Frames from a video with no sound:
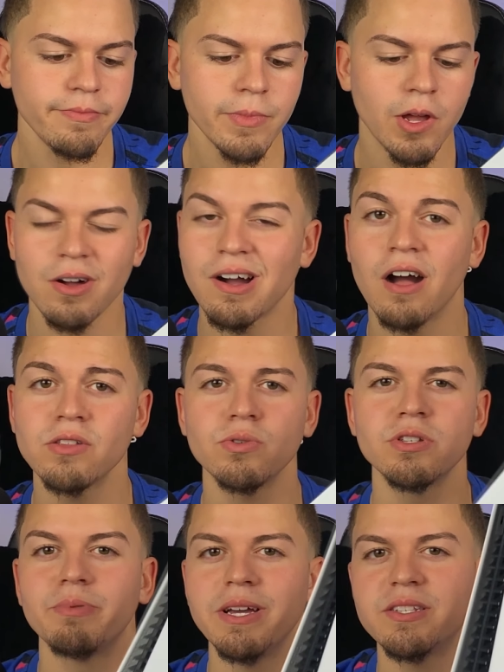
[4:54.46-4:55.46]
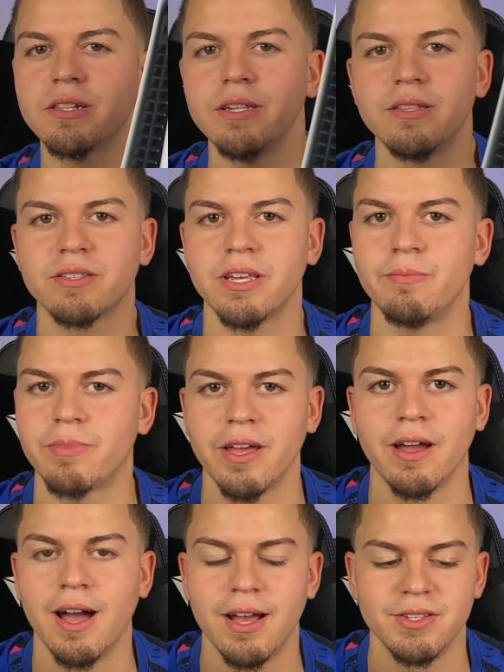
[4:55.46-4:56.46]
a console is basically the same
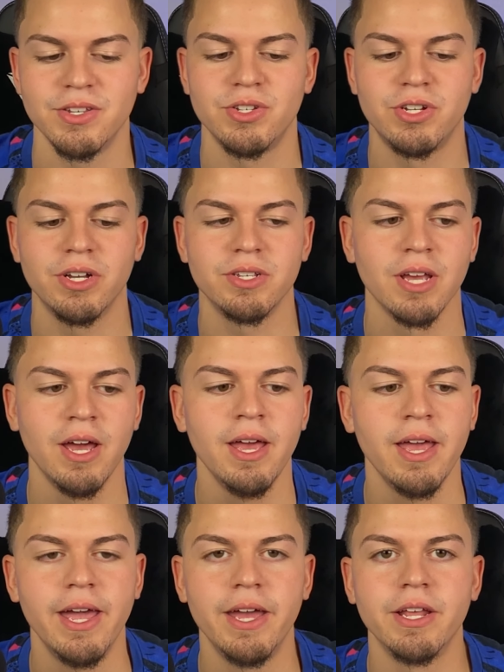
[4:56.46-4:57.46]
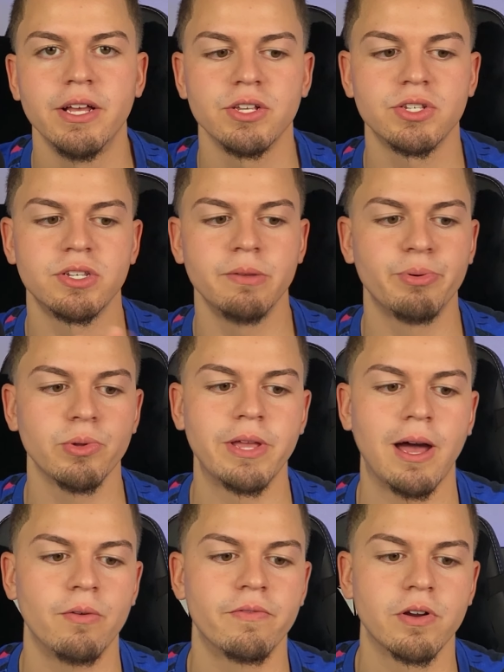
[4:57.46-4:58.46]
thing, guys. It's just in a simple
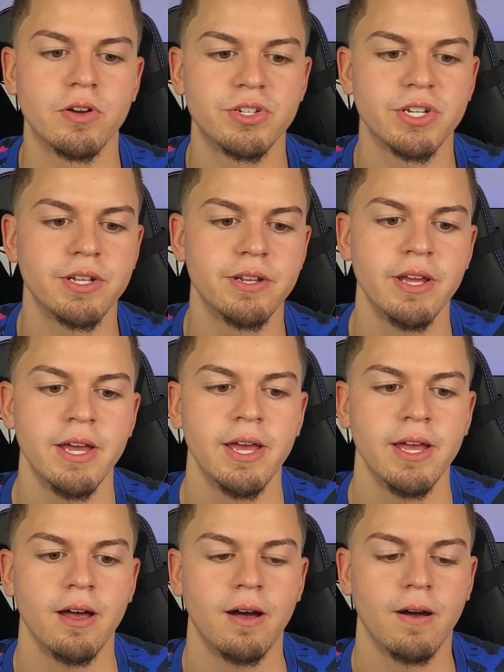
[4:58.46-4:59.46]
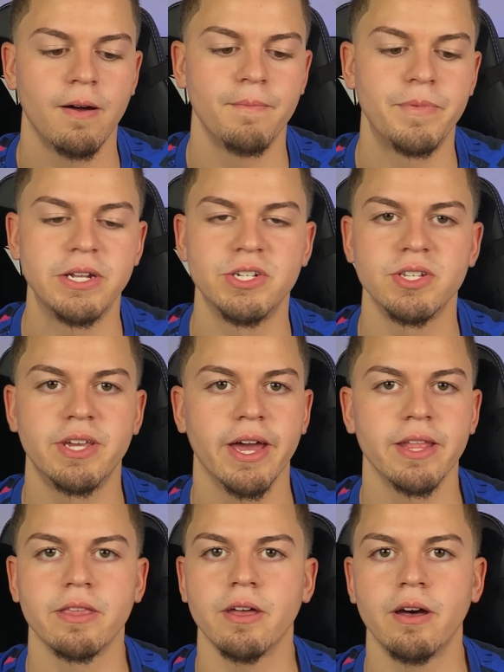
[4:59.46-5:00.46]
down version. They just
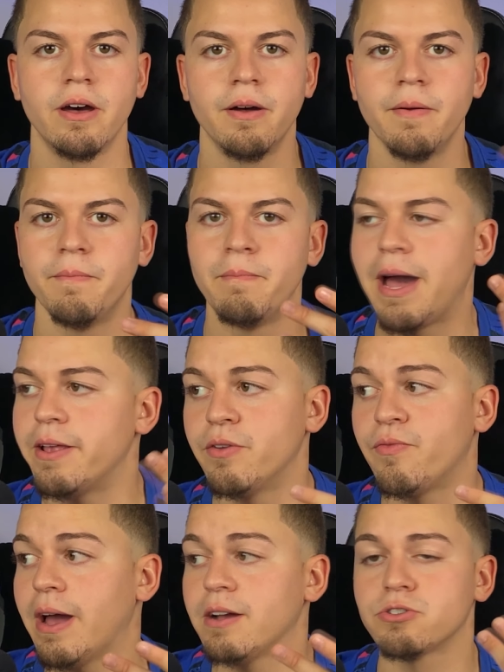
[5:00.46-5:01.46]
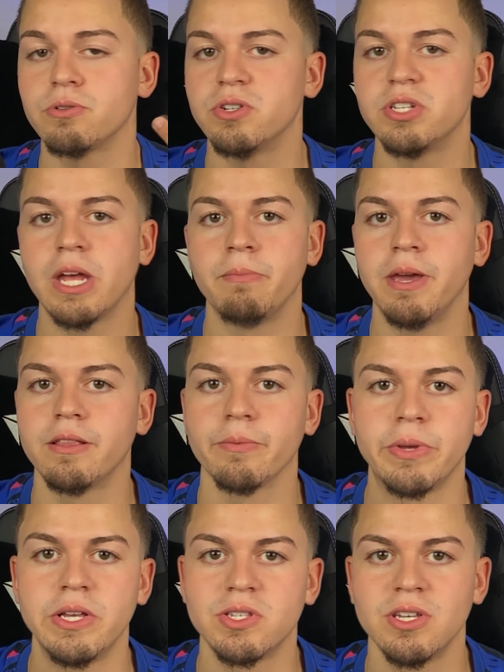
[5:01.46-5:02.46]
get the manufacturers that make the
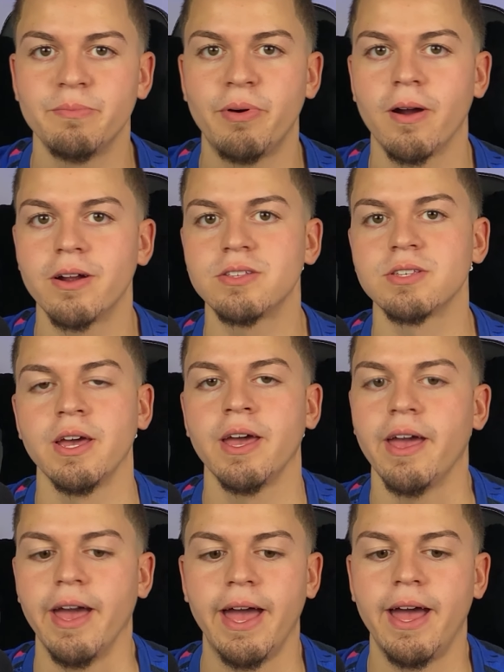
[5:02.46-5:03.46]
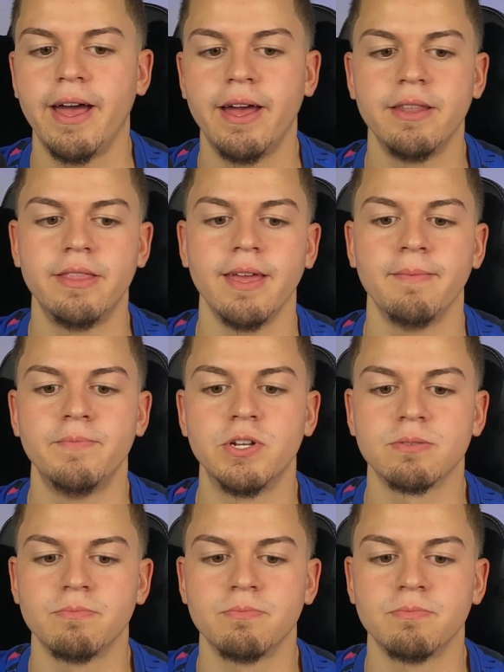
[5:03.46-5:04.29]
PC parts, and they just